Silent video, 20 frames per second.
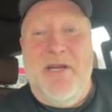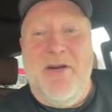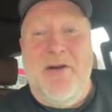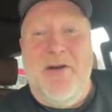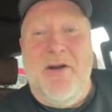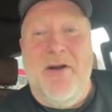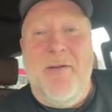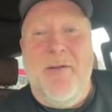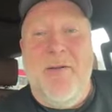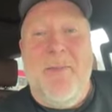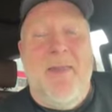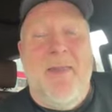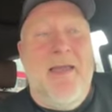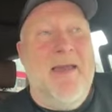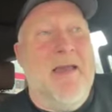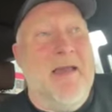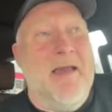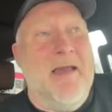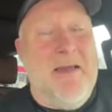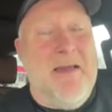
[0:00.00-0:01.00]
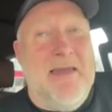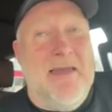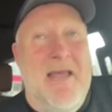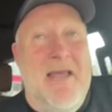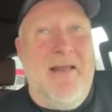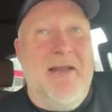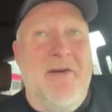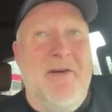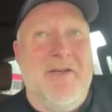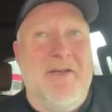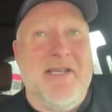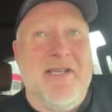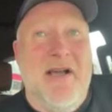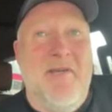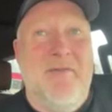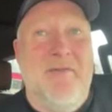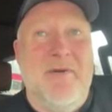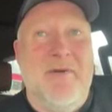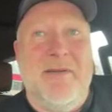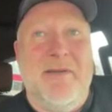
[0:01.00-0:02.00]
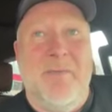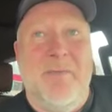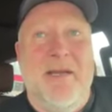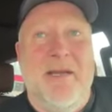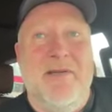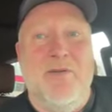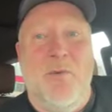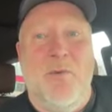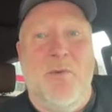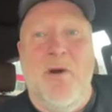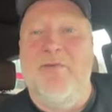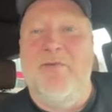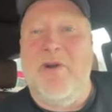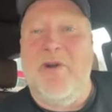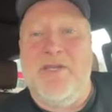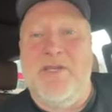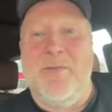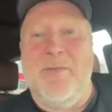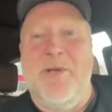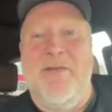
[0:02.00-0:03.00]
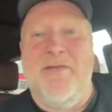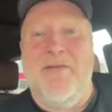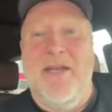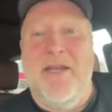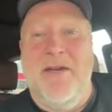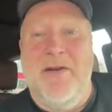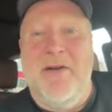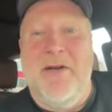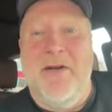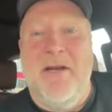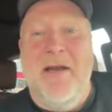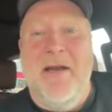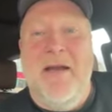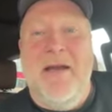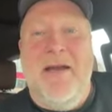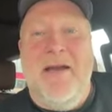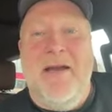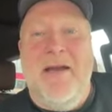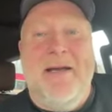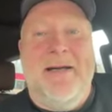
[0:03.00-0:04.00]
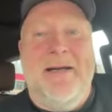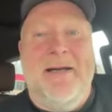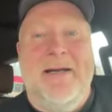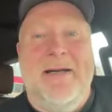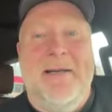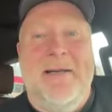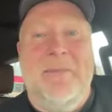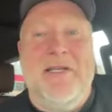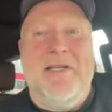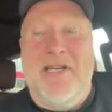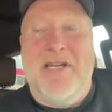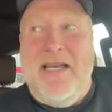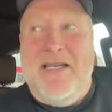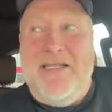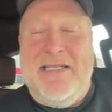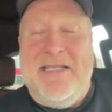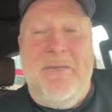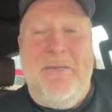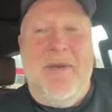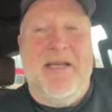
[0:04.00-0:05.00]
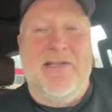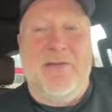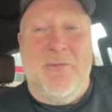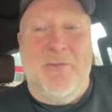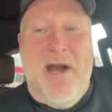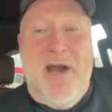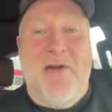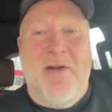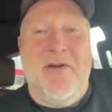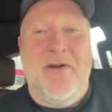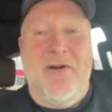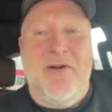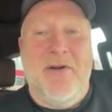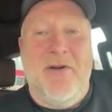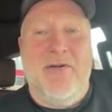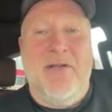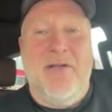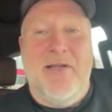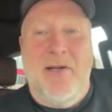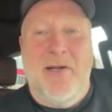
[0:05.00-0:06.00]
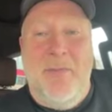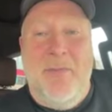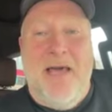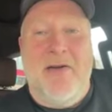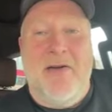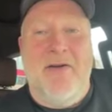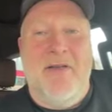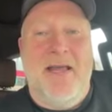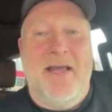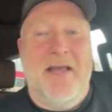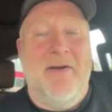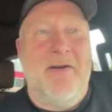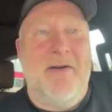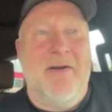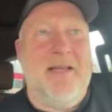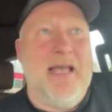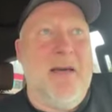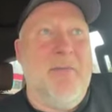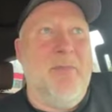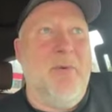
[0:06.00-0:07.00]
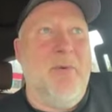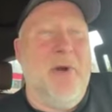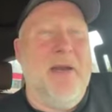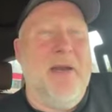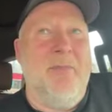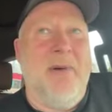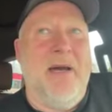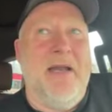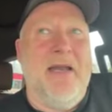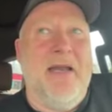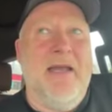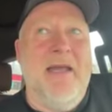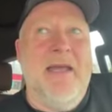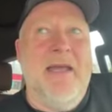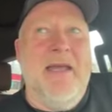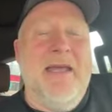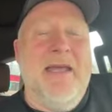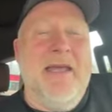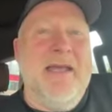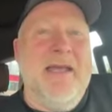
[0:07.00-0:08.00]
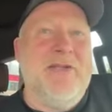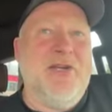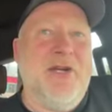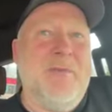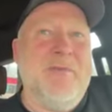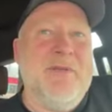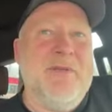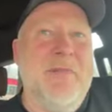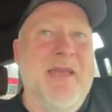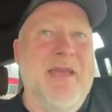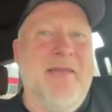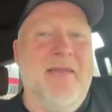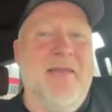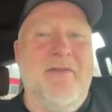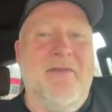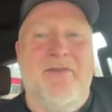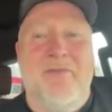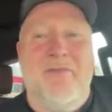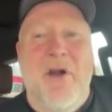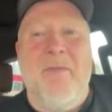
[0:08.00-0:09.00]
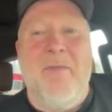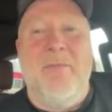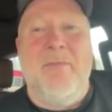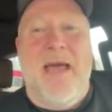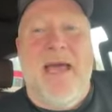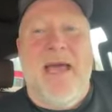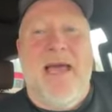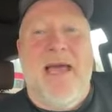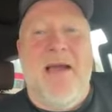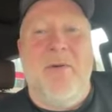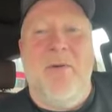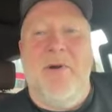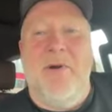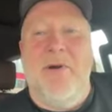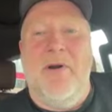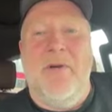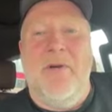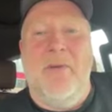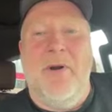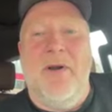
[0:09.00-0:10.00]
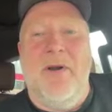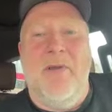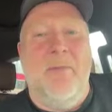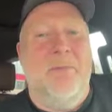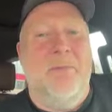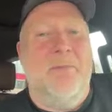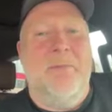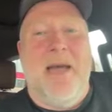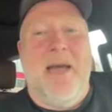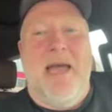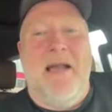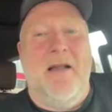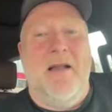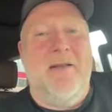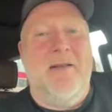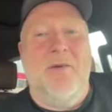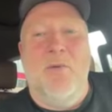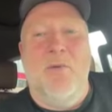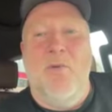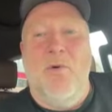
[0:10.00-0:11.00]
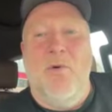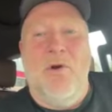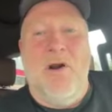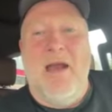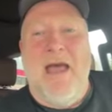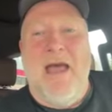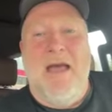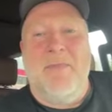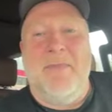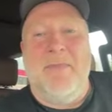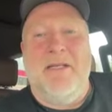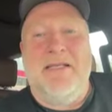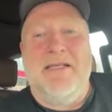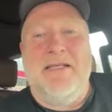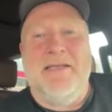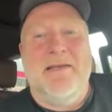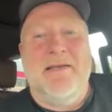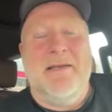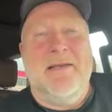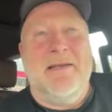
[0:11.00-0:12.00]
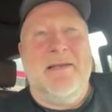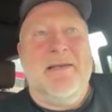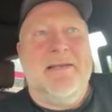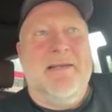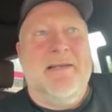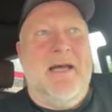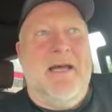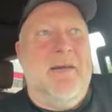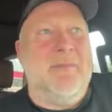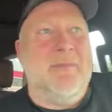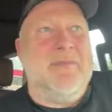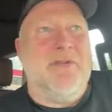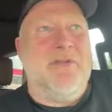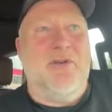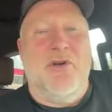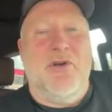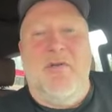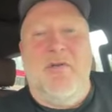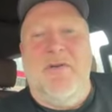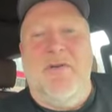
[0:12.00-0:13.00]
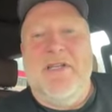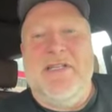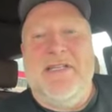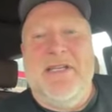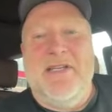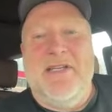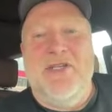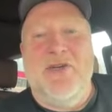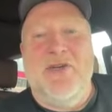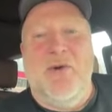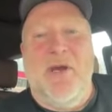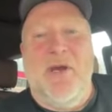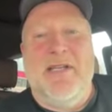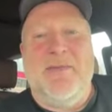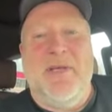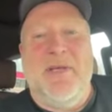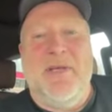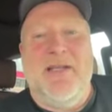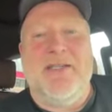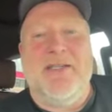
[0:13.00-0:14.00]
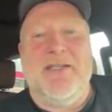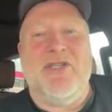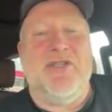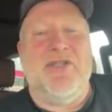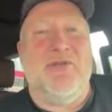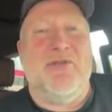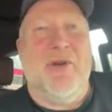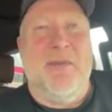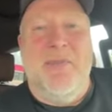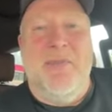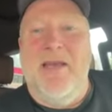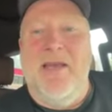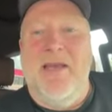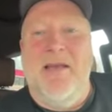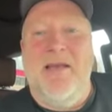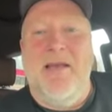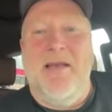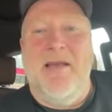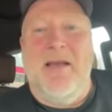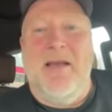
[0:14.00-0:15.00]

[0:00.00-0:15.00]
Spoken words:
year. Now, Ceili herself was the Big 12 freshman of the year, and she had teammates around her a little better than her at that point. But in terms of being in the front pack where the battle and the war happens, to look over and see Joy has been extremely